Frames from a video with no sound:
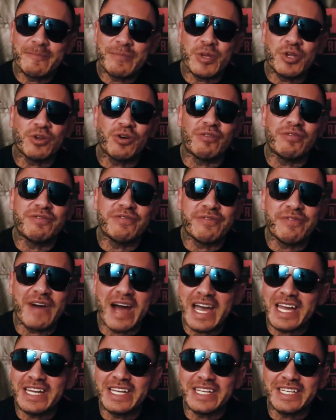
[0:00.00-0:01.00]
you know,
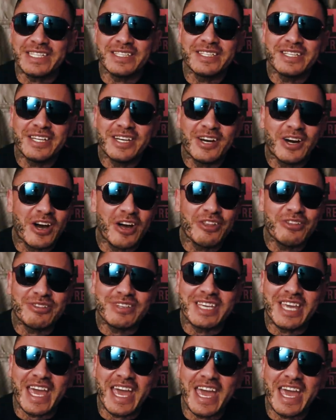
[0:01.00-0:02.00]
fighting other
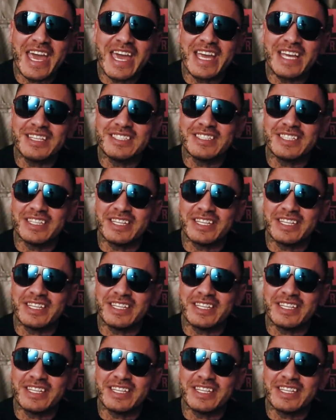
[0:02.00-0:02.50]
gangs,